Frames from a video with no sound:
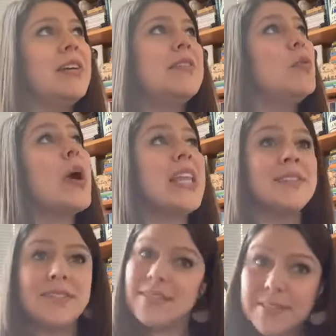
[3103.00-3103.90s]

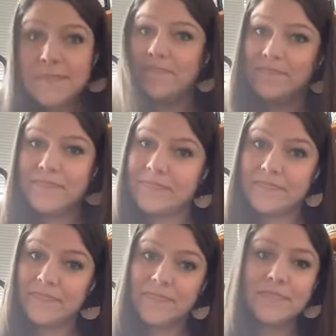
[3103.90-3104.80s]
wins.
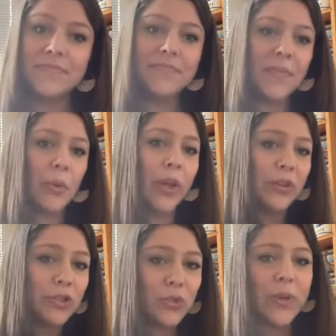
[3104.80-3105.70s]
We are
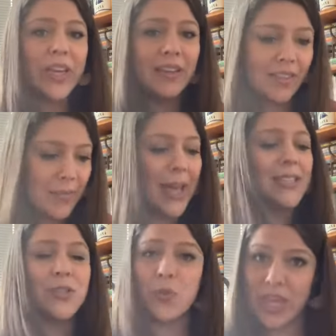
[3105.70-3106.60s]
doing the
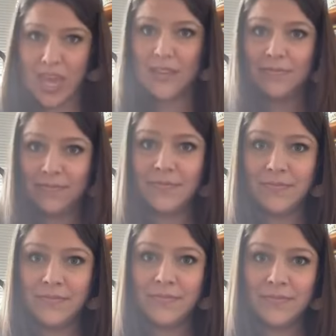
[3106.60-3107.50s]
best we can.
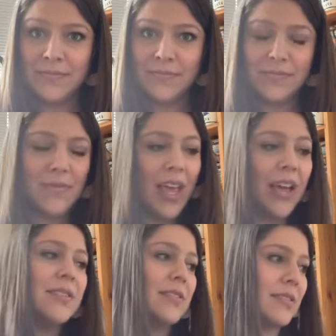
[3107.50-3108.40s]

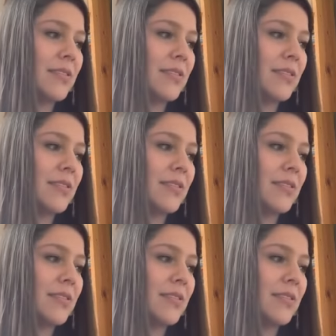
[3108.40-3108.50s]
And